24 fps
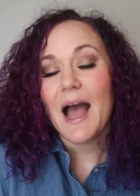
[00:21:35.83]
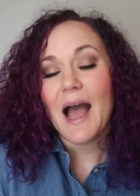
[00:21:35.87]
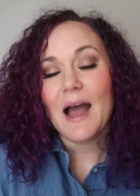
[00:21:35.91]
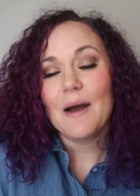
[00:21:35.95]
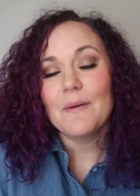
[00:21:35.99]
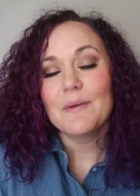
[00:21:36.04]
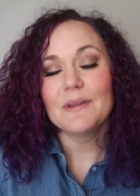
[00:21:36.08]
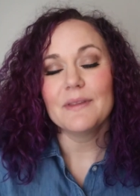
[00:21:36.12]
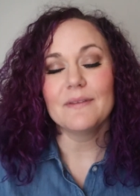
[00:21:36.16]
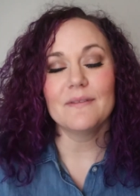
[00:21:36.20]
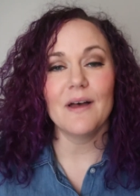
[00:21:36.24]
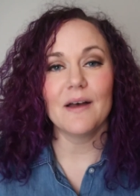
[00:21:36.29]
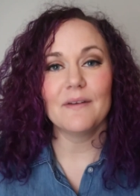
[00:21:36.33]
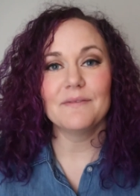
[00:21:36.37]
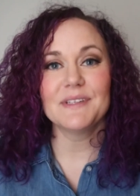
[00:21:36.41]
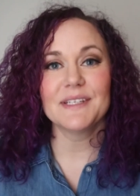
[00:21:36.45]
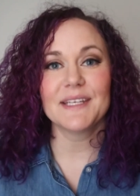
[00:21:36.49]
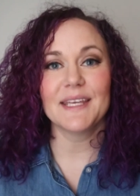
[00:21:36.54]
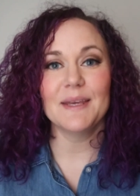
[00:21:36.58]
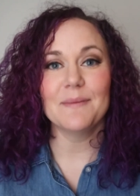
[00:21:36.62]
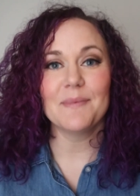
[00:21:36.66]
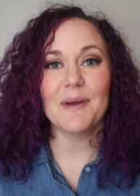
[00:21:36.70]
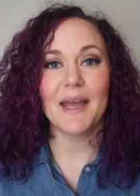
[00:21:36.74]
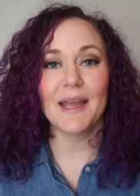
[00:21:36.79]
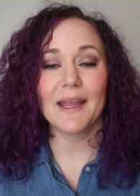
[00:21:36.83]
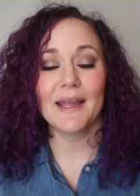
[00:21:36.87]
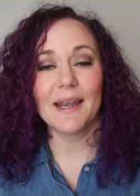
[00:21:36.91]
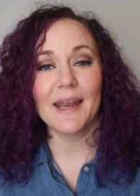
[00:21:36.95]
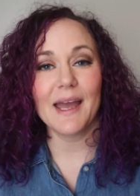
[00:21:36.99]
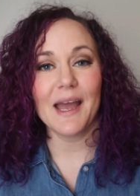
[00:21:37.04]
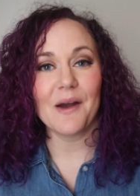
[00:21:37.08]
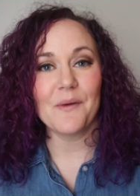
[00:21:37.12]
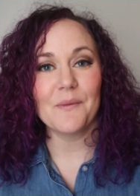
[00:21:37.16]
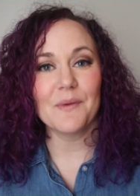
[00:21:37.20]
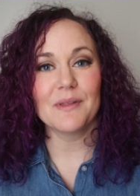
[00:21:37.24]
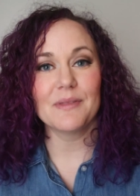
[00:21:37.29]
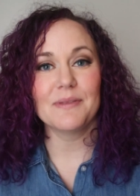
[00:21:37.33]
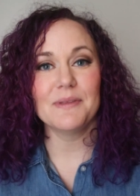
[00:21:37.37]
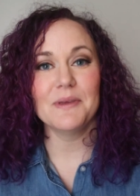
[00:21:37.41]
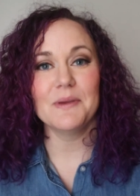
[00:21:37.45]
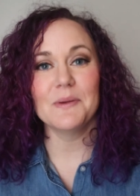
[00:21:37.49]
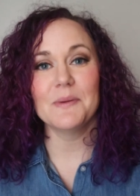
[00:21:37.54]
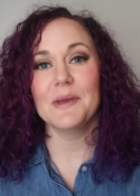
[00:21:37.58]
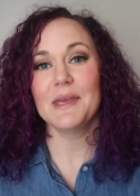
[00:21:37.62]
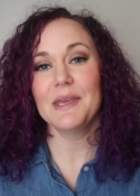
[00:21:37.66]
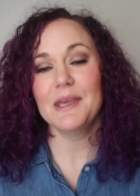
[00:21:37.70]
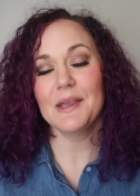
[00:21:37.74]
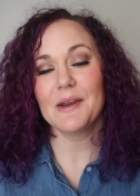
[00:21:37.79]
I would love to keep hanging out with
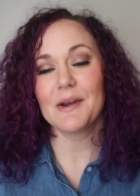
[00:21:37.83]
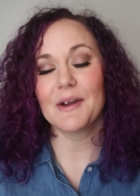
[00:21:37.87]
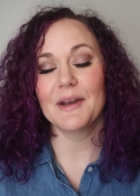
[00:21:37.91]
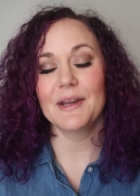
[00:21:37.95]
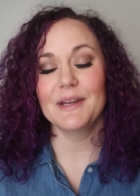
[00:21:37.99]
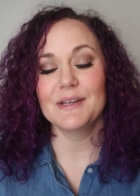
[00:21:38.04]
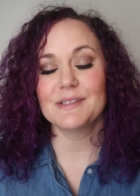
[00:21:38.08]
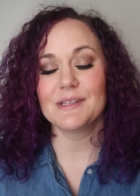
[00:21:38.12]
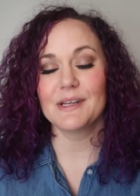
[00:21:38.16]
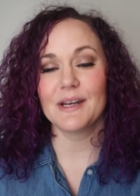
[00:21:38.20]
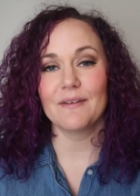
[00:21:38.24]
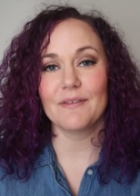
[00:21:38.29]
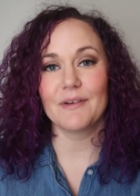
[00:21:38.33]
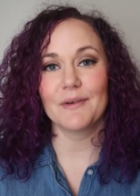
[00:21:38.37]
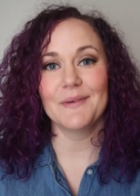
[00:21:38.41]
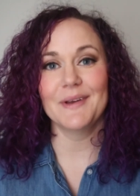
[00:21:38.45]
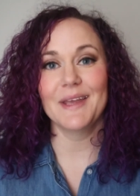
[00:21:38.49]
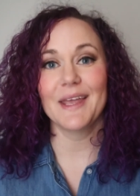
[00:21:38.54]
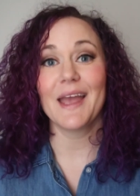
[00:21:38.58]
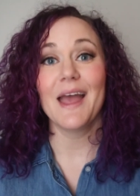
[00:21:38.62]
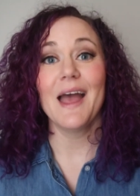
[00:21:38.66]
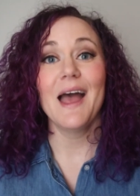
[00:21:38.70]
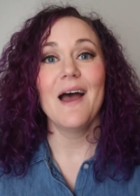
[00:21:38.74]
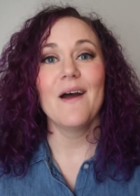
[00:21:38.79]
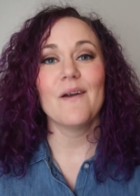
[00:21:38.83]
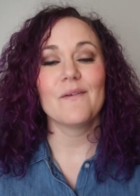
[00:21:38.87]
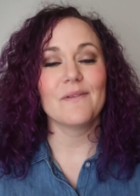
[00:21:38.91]
you here each and every week.